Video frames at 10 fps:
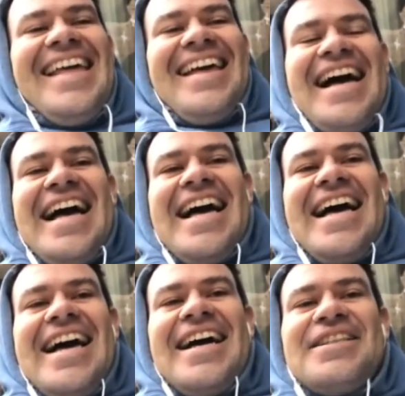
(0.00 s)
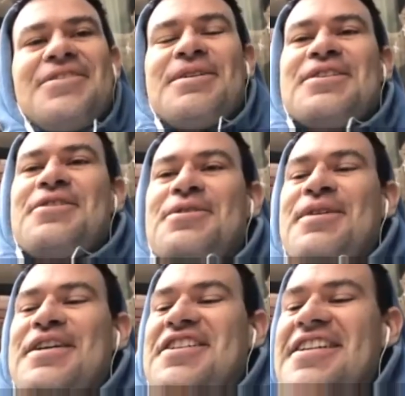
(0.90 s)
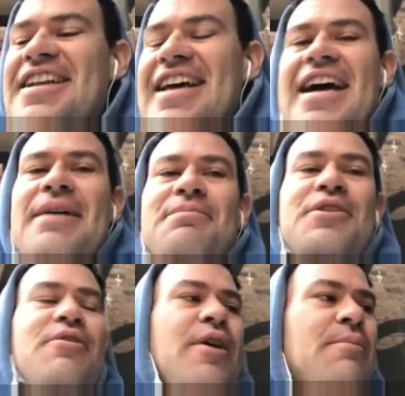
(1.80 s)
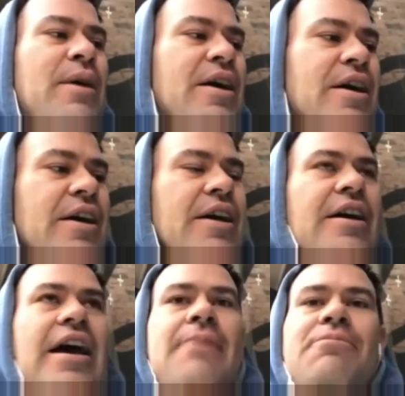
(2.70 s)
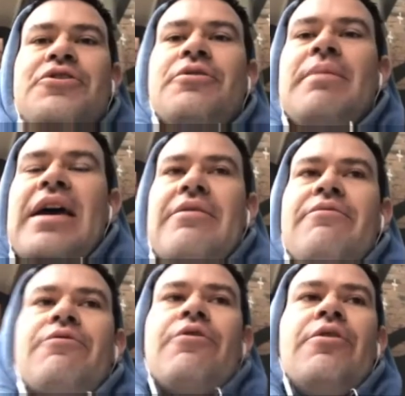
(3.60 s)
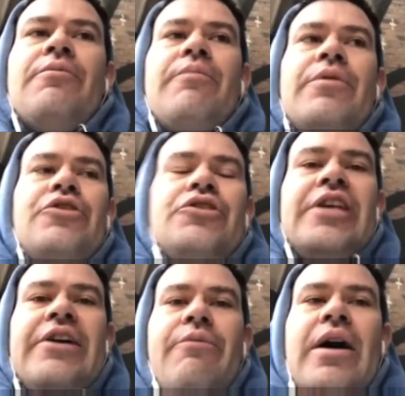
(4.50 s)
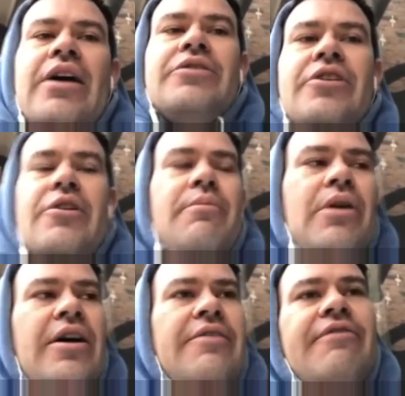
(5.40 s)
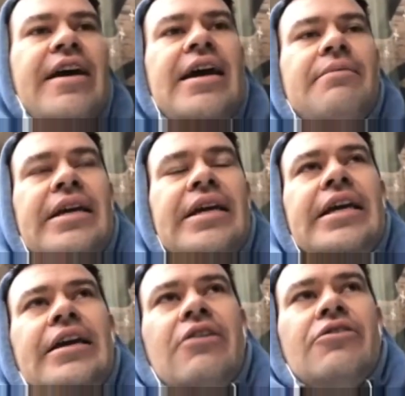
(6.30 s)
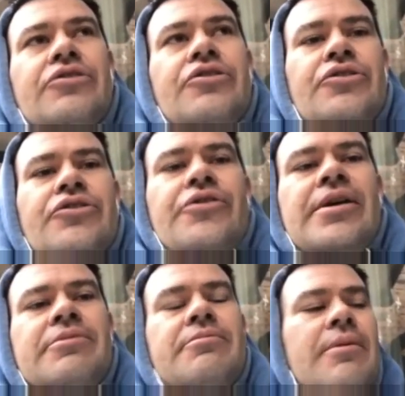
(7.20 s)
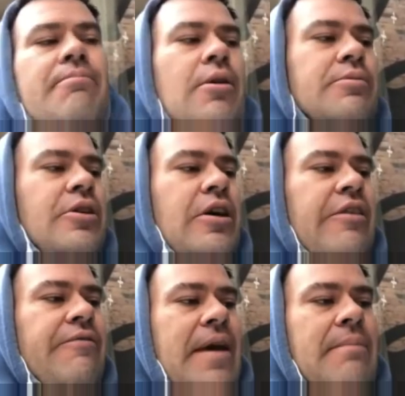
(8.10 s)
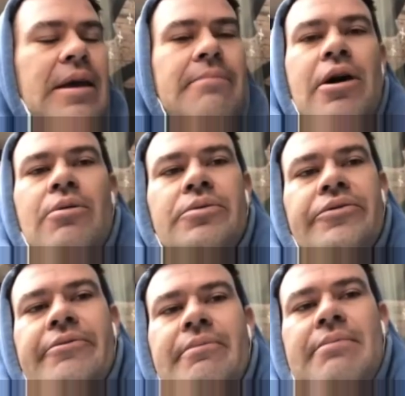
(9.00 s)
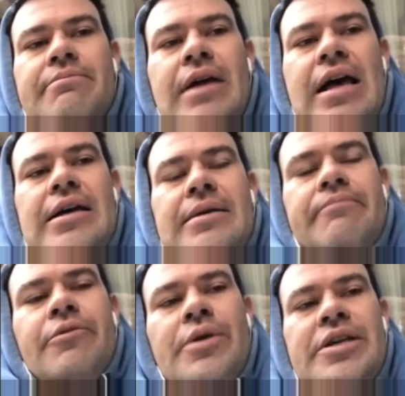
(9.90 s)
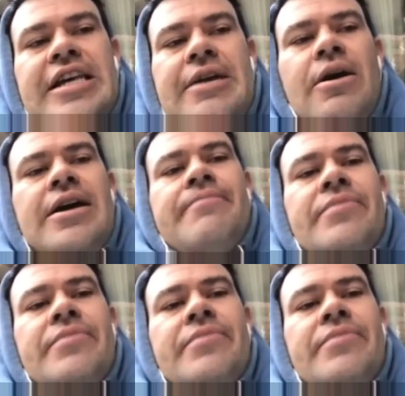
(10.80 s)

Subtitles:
It's always a good question. So I'm a Aboriginal man from New South Wales. So my family on two streams. My pop side of the family are Bowens from up Queensland way.